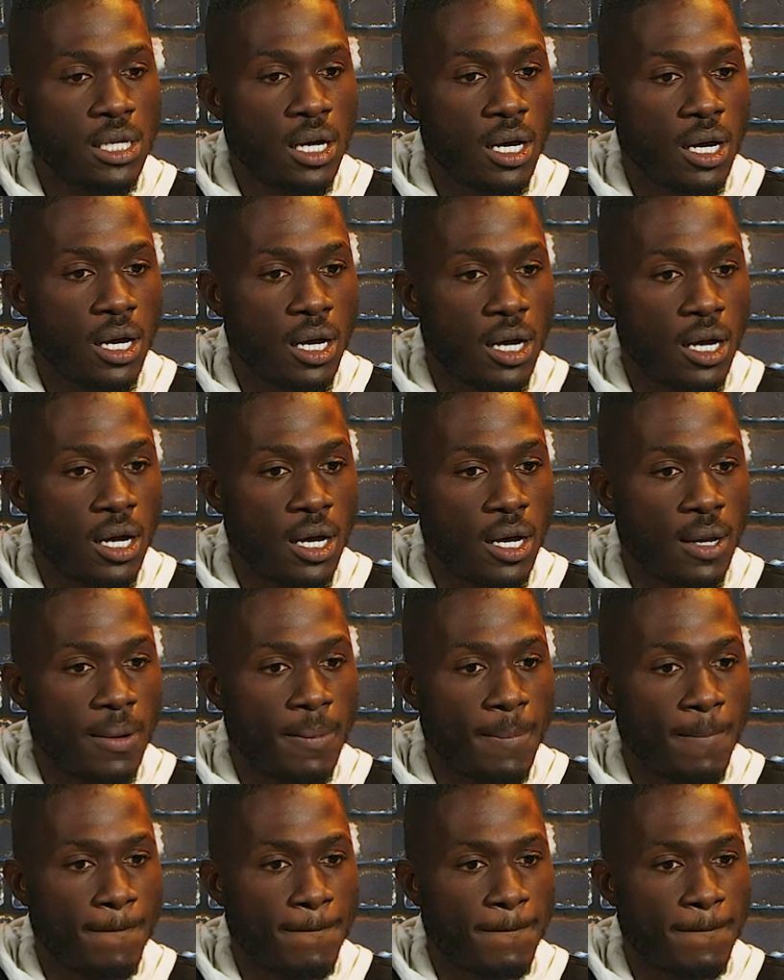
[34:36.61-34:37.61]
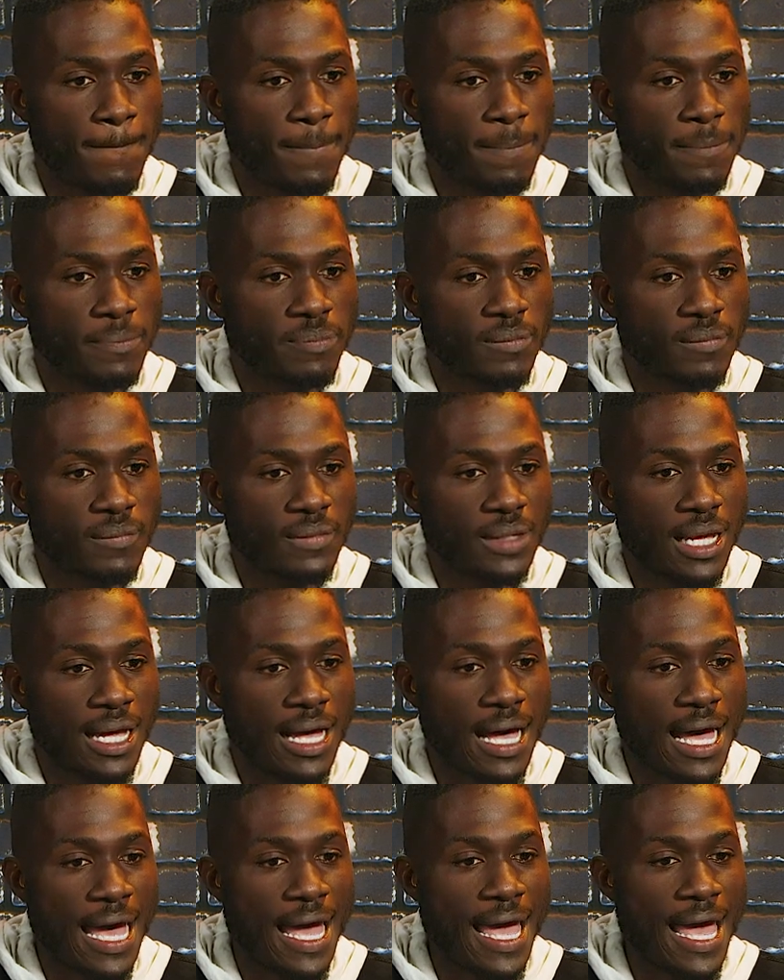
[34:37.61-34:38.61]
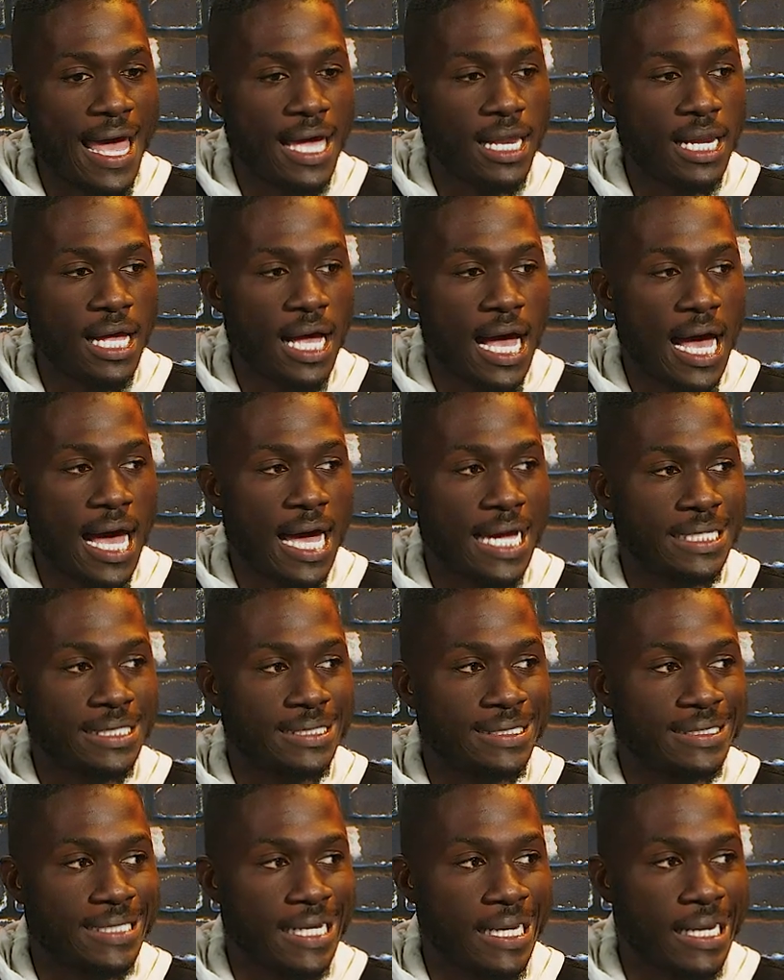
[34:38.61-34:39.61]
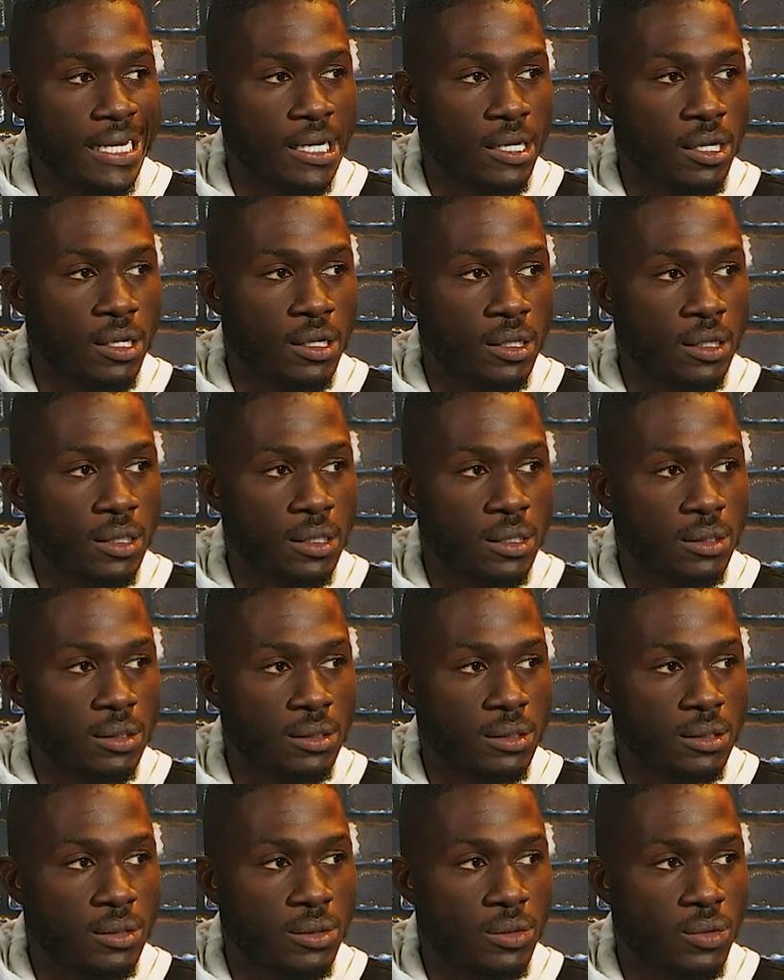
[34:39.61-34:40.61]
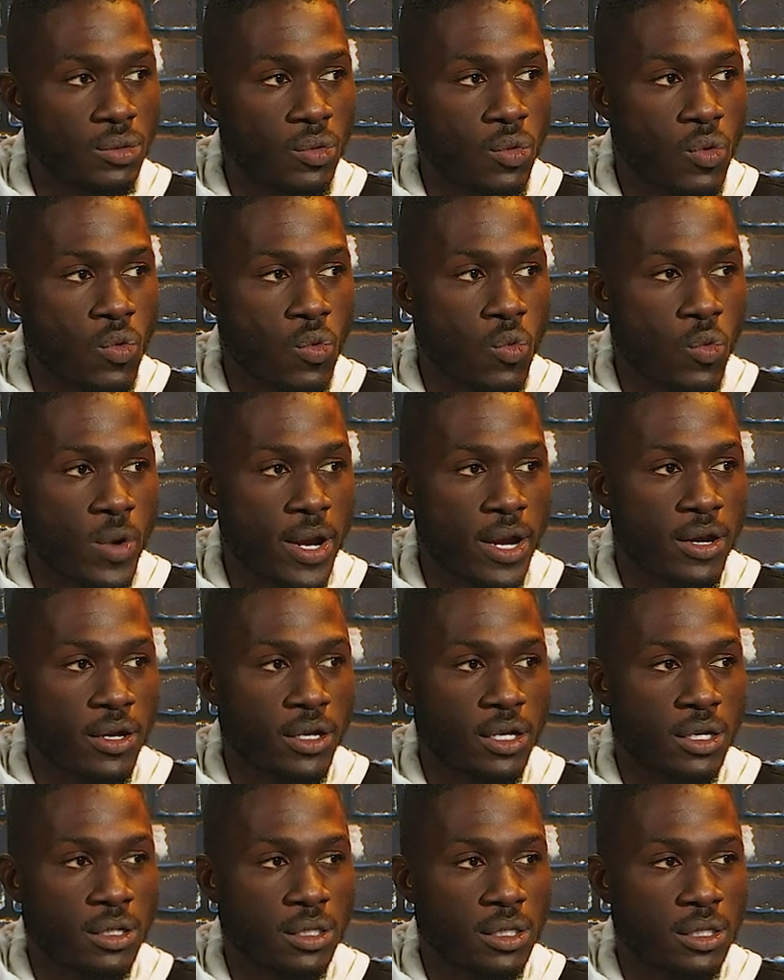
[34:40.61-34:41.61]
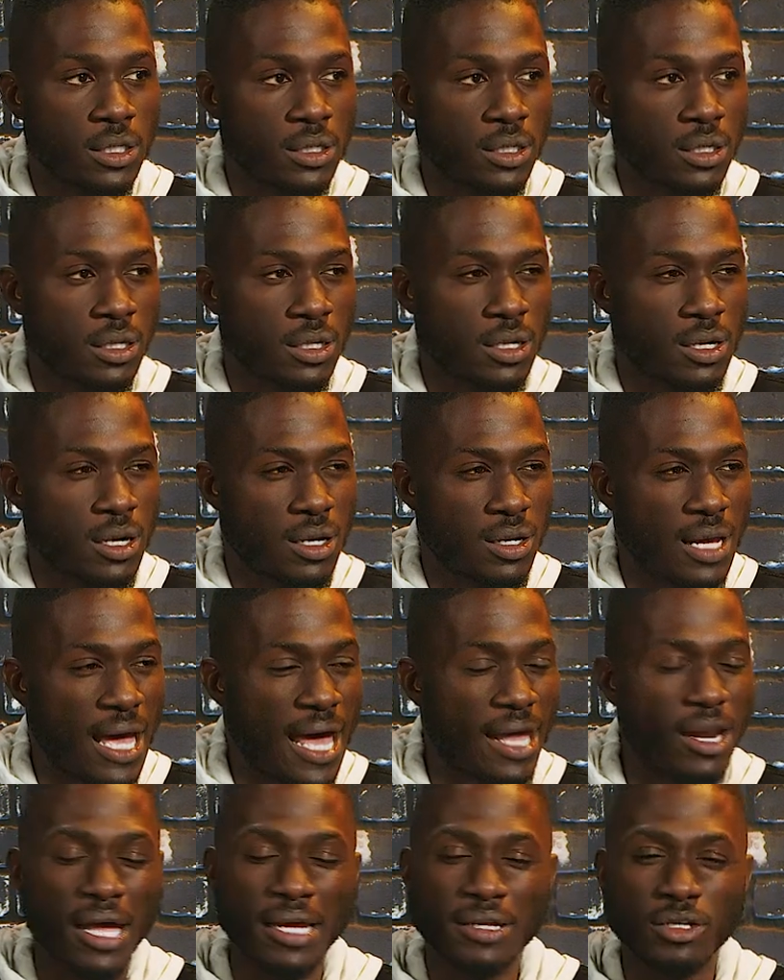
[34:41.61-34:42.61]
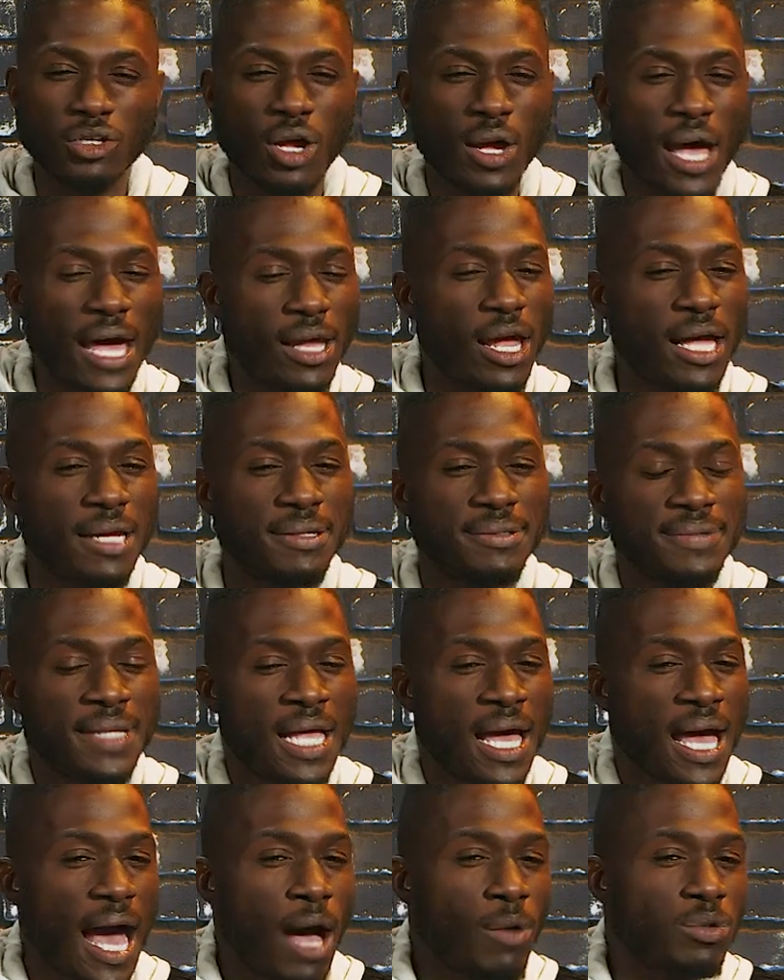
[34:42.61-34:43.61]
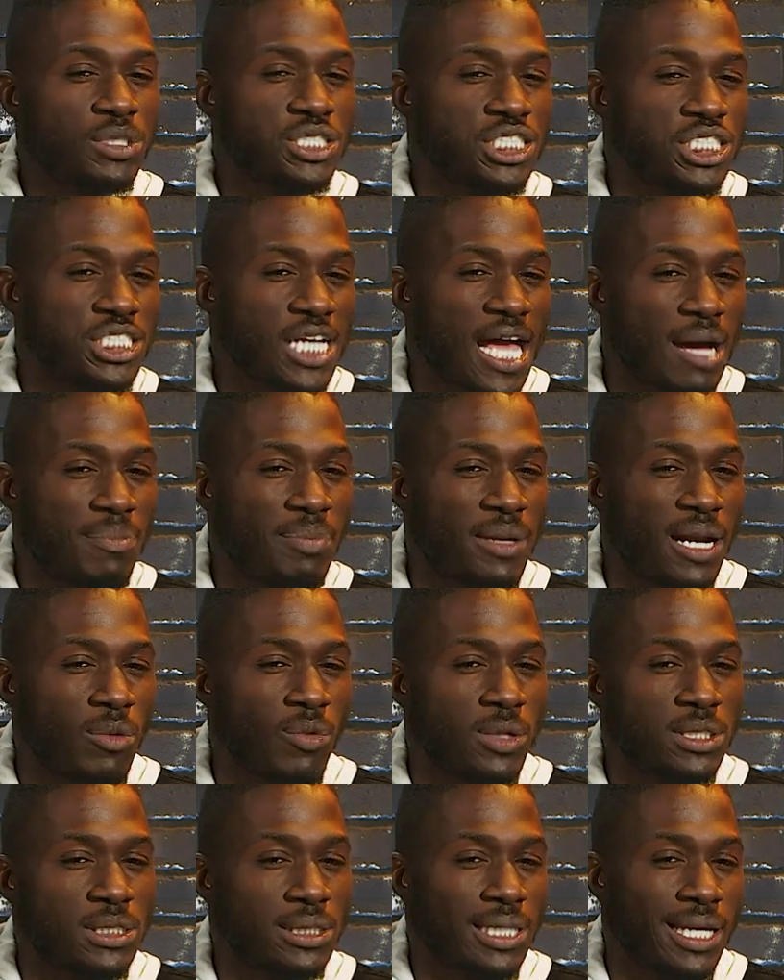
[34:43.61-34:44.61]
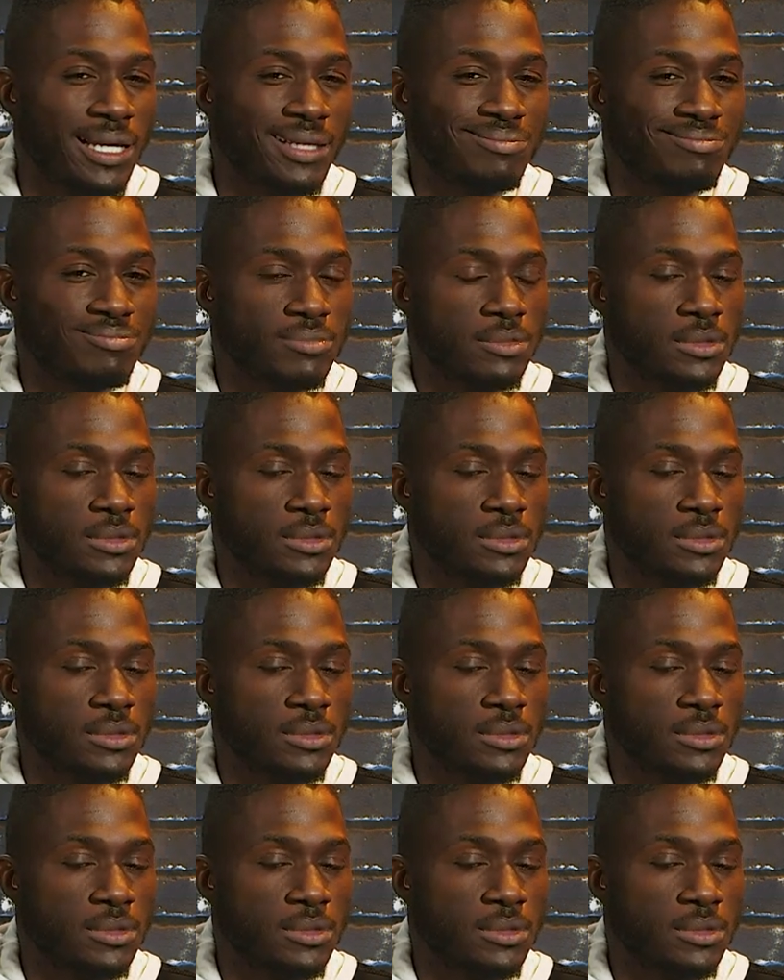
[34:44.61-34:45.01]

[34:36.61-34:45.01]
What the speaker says: I had an idea where it could have, I was shocked, but I wasn't like,